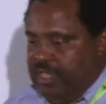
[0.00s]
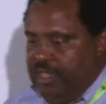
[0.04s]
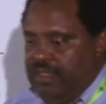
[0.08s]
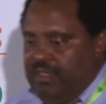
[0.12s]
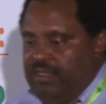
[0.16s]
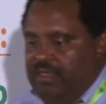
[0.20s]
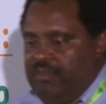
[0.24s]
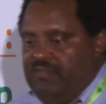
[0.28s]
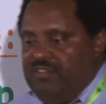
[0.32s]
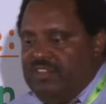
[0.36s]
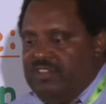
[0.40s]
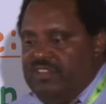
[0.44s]

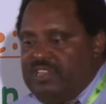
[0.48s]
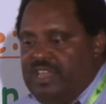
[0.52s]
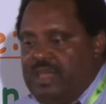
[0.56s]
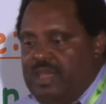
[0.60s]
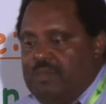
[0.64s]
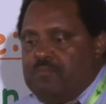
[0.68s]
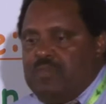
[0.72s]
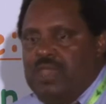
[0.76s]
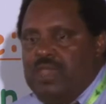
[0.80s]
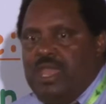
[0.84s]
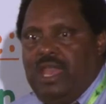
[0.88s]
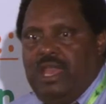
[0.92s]
even
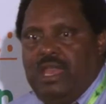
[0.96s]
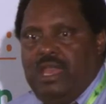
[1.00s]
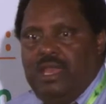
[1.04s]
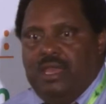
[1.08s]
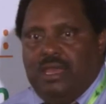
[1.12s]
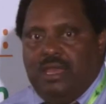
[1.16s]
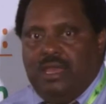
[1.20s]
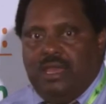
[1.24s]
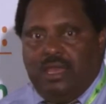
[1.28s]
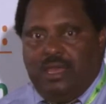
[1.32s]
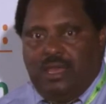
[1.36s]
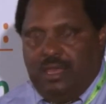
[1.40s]
Zambia,
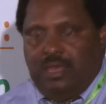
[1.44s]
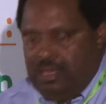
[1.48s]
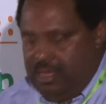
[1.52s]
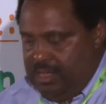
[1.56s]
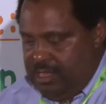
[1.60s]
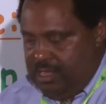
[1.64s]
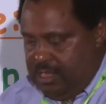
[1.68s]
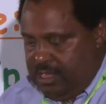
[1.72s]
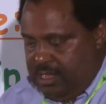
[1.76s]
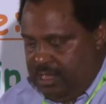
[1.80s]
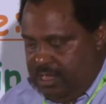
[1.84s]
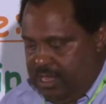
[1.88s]

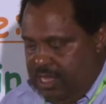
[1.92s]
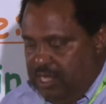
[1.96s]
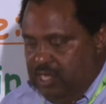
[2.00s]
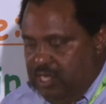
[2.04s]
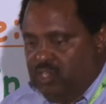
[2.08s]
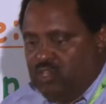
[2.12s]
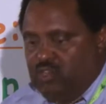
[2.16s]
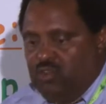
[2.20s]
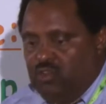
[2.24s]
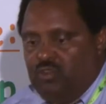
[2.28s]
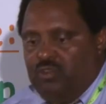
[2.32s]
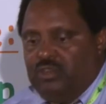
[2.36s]
and
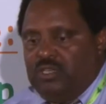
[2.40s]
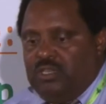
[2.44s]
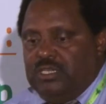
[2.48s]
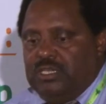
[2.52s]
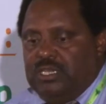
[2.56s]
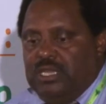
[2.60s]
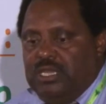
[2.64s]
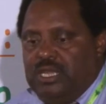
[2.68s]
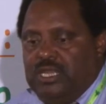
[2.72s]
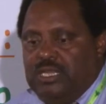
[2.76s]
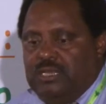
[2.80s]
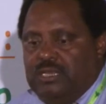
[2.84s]
so
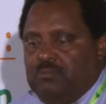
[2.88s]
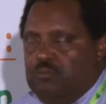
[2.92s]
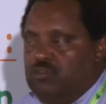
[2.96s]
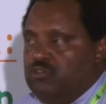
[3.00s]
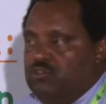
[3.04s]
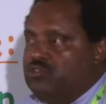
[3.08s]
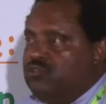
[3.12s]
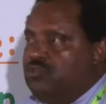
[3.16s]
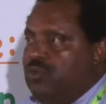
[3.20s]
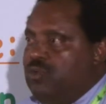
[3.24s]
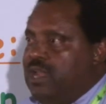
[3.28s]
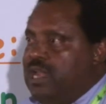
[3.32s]
on, and
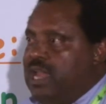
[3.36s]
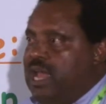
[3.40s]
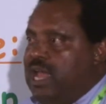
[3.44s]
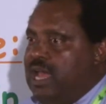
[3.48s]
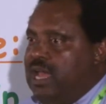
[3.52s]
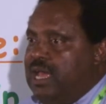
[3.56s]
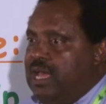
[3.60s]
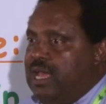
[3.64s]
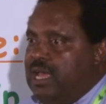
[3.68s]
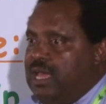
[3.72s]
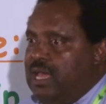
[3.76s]
Botswana.